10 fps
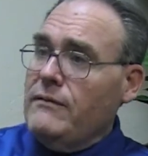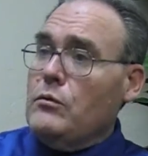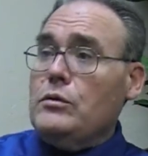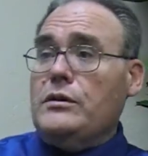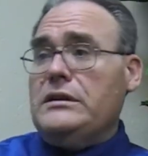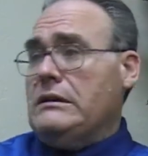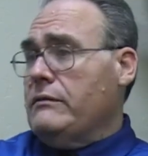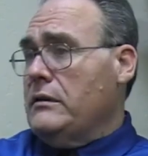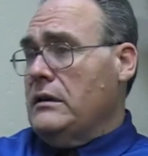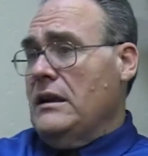will look
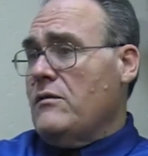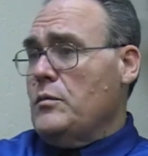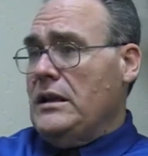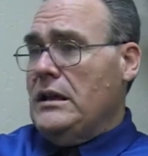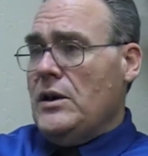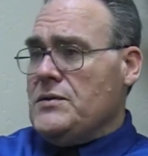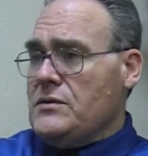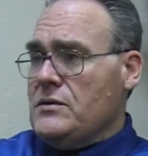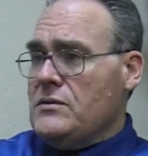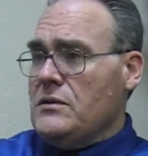different than everybody
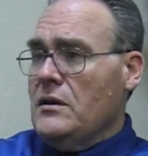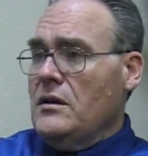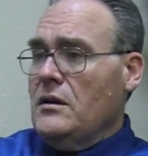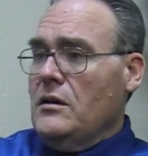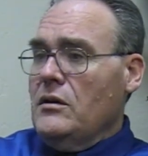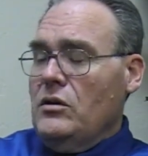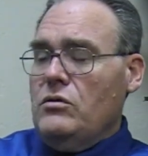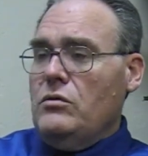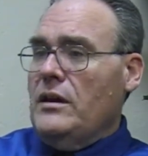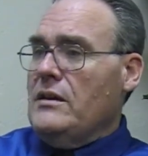else's. You
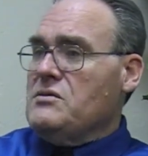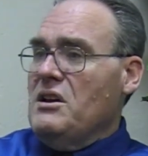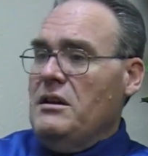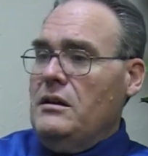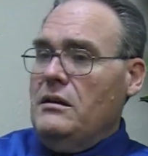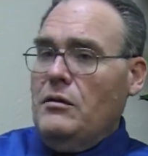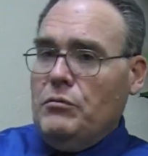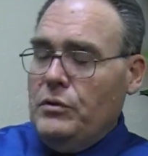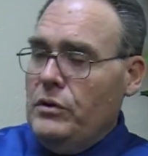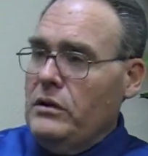do anxiety
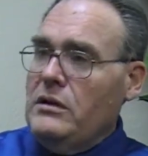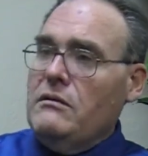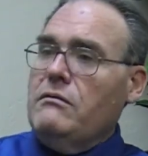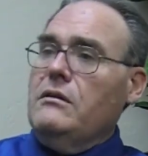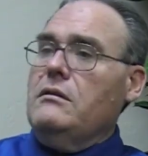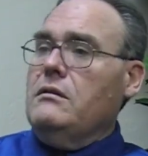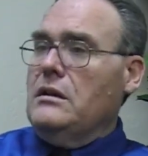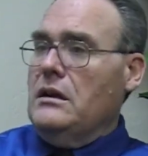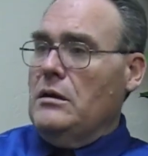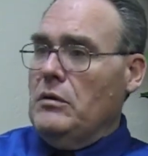completely different
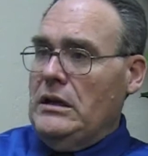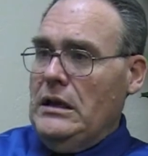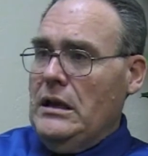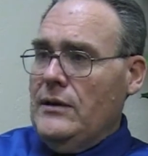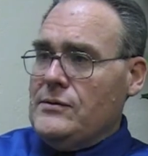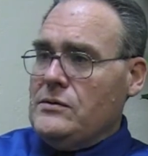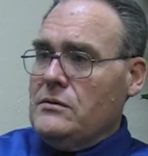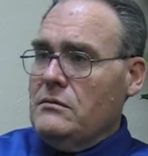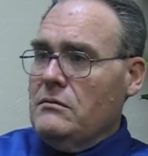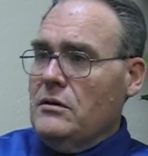than anybody else.
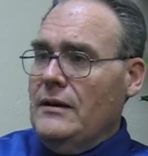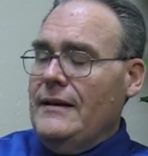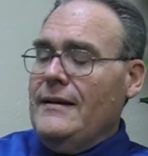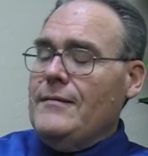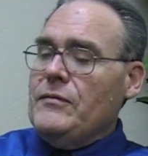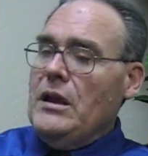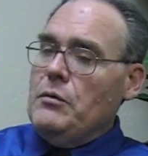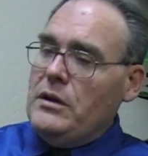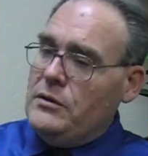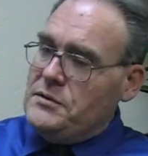I
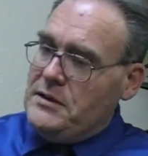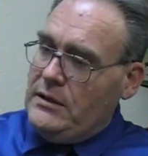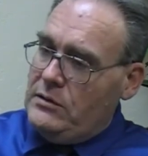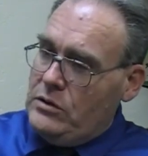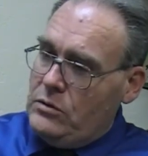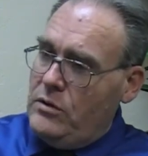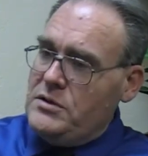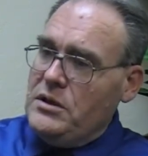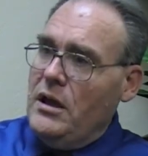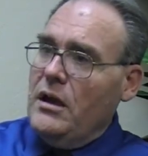want to understand your
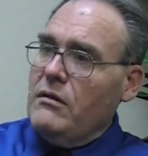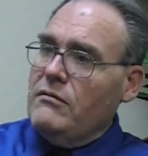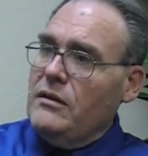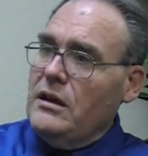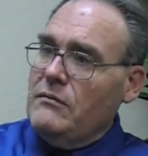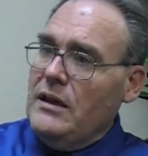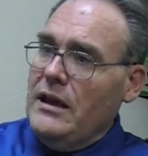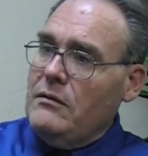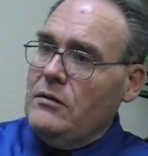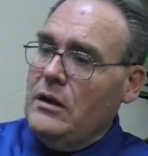geography of
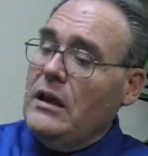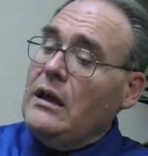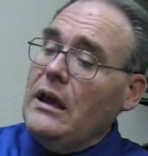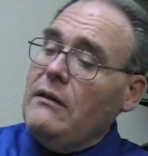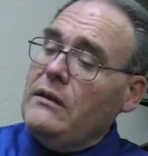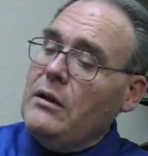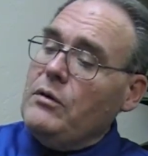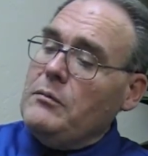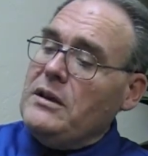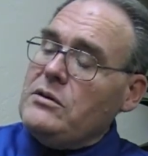that. And then I
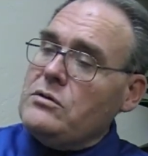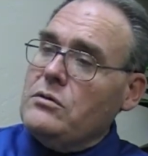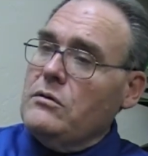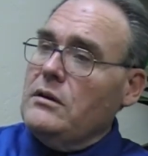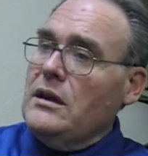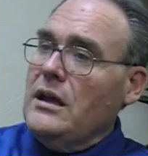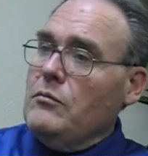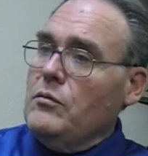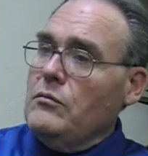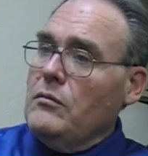want to make sure that
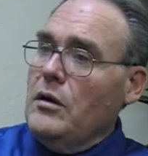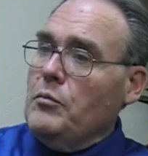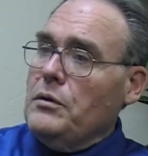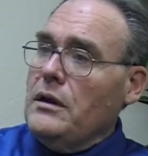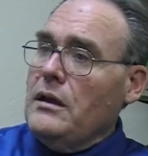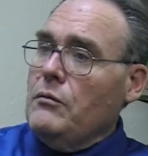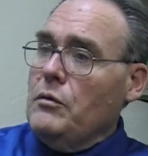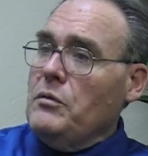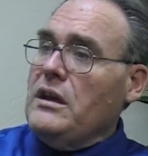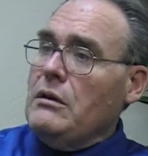I'm applying,
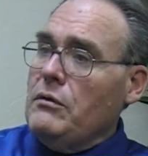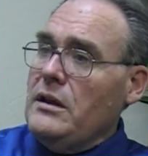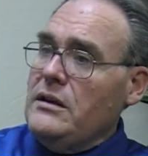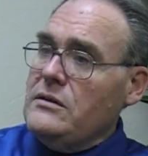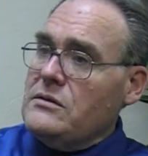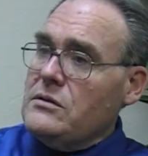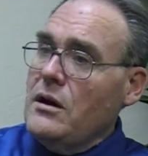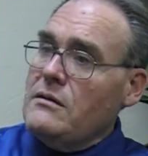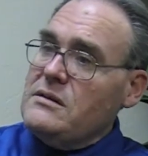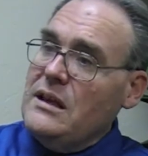when we get ready to
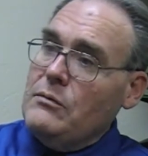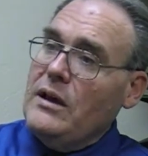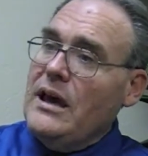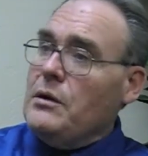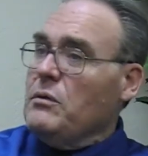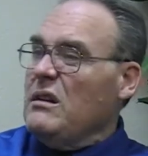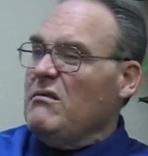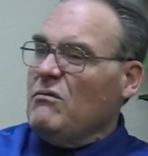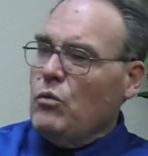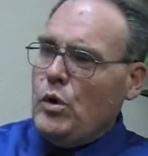start saying, well, how do we
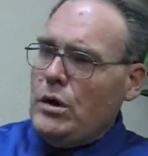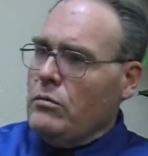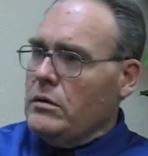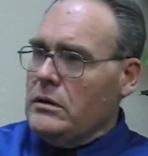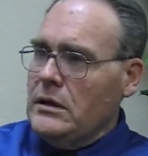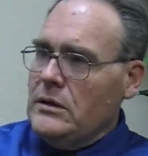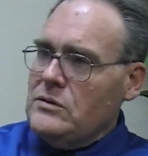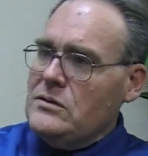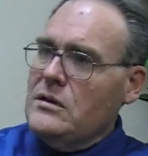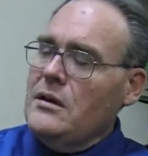work with
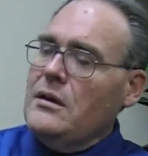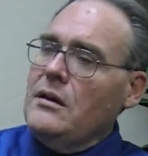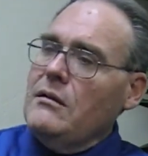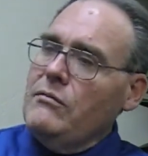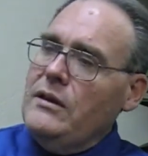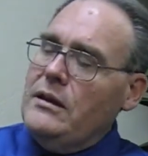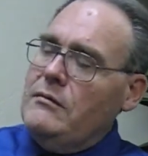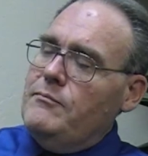this, that